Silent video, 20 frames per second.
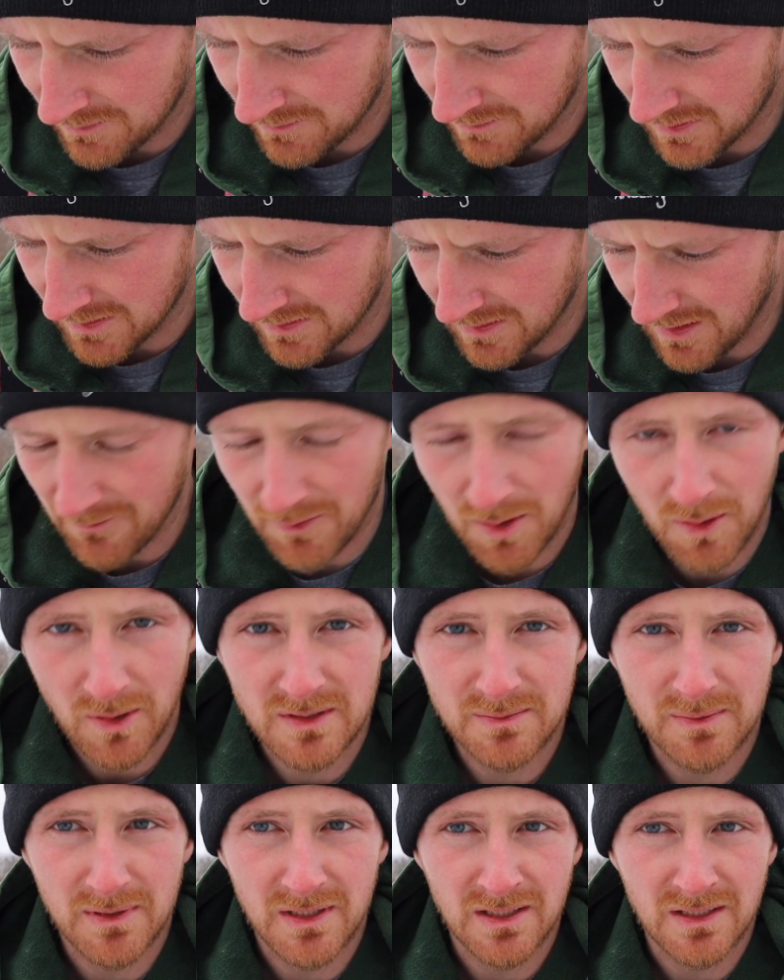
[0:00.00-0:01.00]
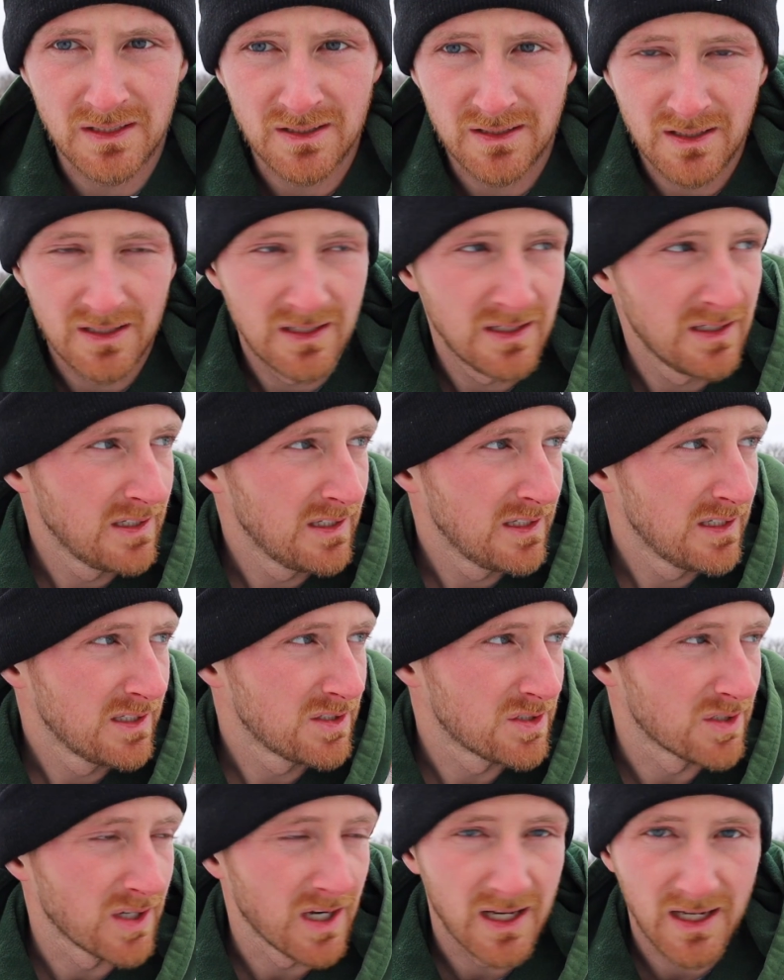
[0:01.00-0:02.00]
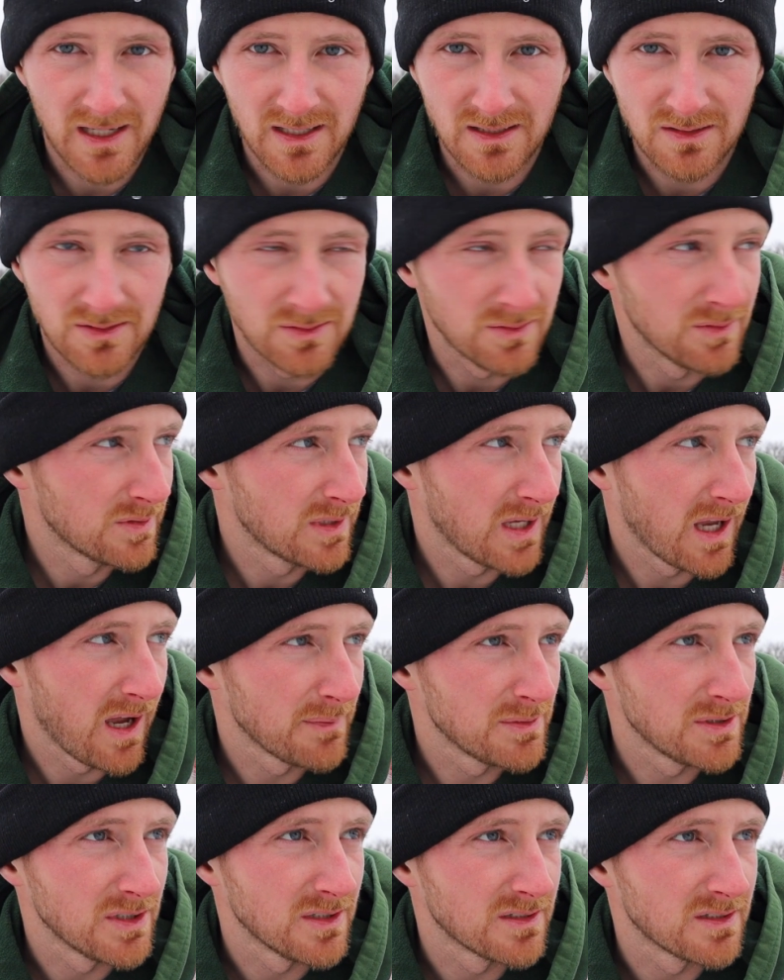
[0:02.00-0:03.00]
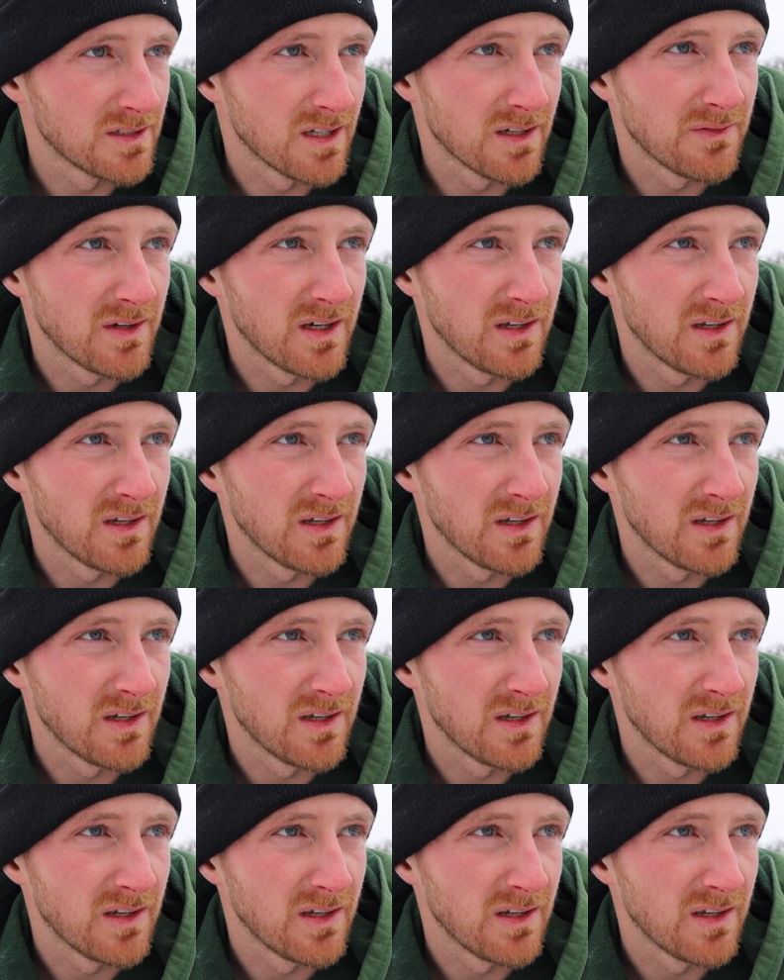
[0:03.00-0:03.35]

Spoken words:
But I've always been trying to capture stuff